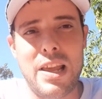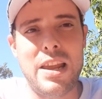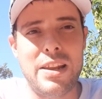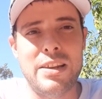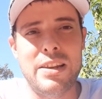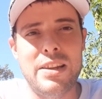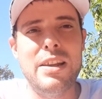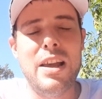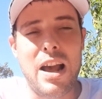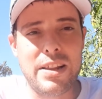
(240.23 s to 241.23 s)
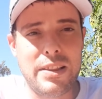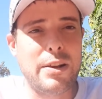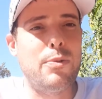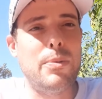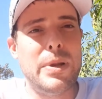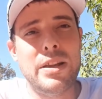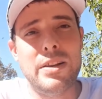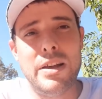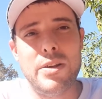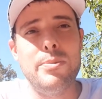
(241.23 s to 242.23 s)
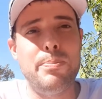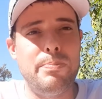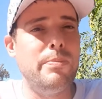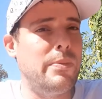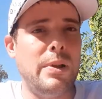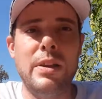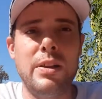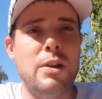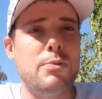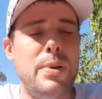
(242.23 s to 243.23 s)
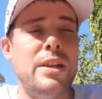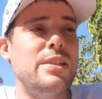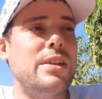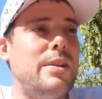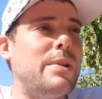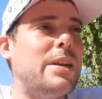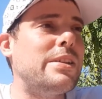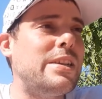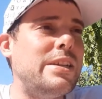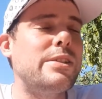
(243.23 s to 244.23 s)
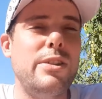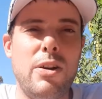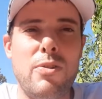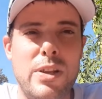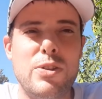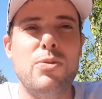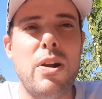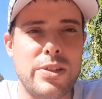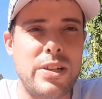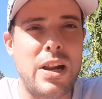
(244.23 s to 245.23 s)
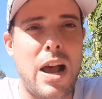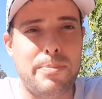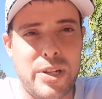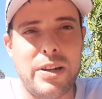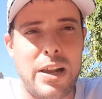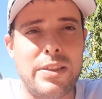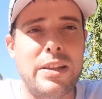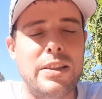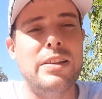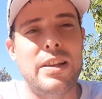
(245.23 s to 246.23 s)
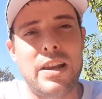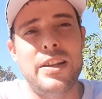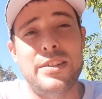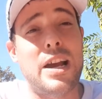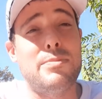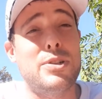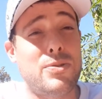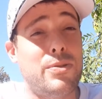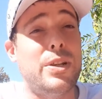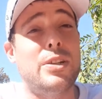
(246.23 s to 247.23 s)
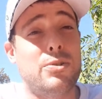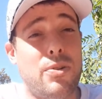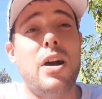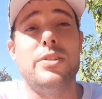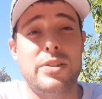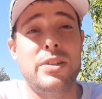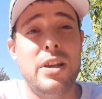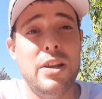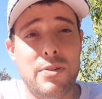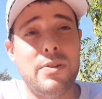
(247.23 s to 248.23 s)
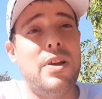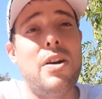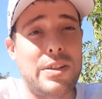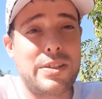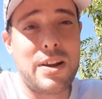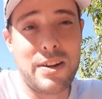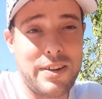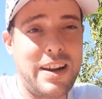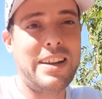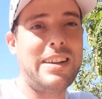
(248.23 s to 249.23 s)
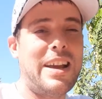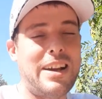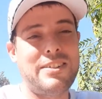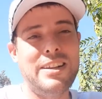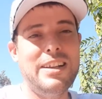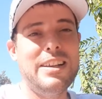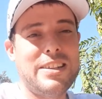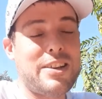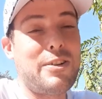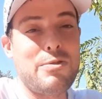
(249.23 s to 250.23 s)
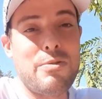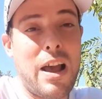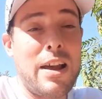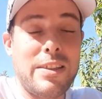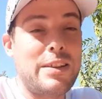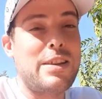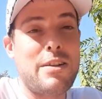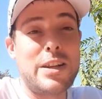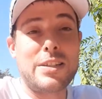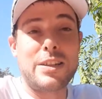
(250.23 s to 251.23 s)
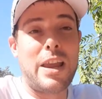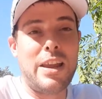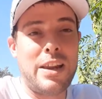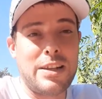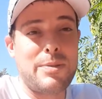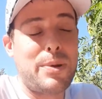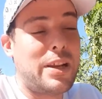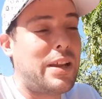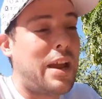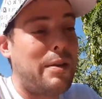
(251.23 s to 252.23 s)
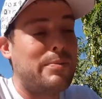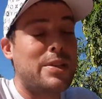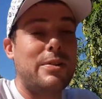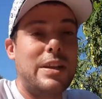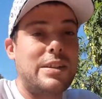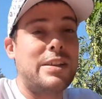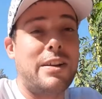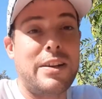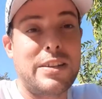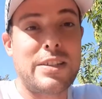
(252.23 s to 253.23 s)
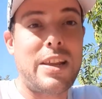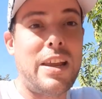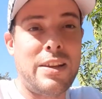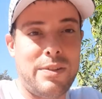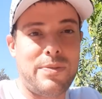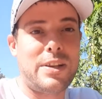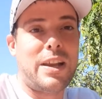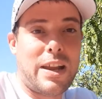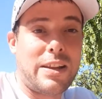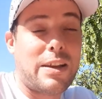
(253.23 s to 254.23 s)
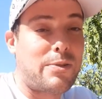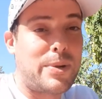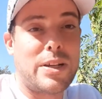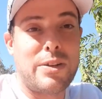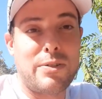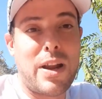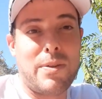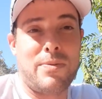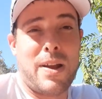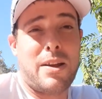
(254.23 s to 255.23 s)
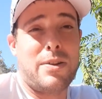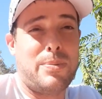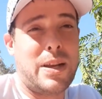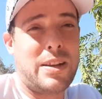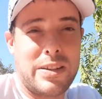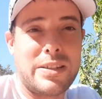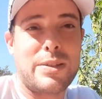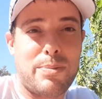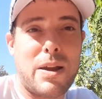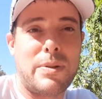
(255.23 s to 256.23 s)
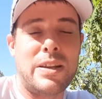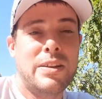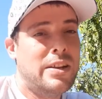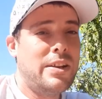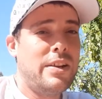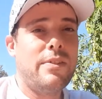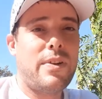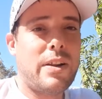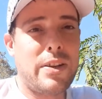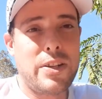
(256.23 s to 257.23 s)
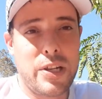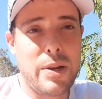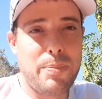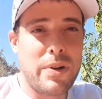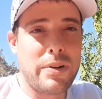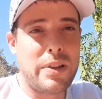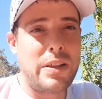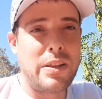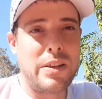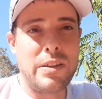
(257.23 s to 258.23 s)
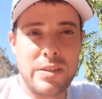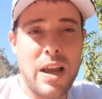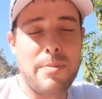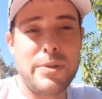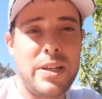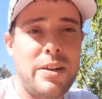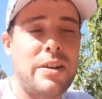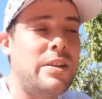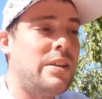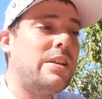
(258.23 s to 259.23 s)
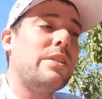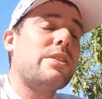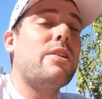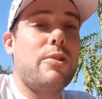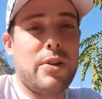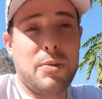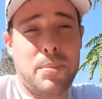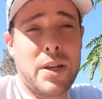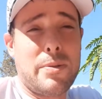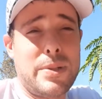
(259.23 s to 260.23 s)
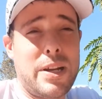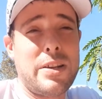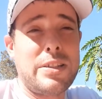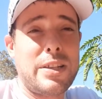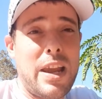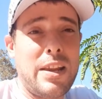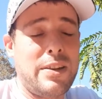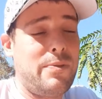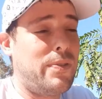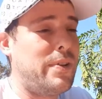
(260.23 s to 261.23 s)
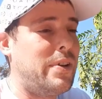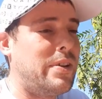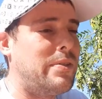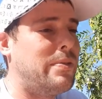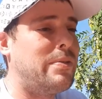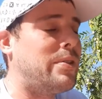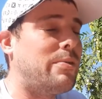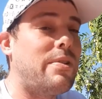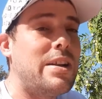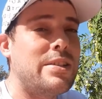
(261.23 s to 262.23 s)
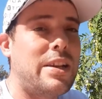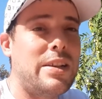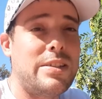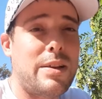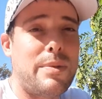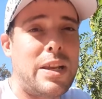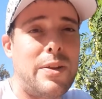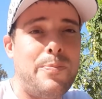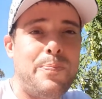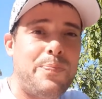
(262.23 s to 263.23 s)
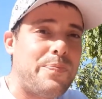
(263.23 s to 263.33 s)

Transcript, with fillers: Slayton, I think, will be another, you know, basically because he's the only trusted option I think that Danny Dimes truly trusts with all his heart right now. So I think Darius Slayton has a big game, so get Darius Slayton if you can. That'll be a great value pick because he's probably fairly cheaper than the top tier. So you can pick up Darius Slayton for the, the Redskins. I mean...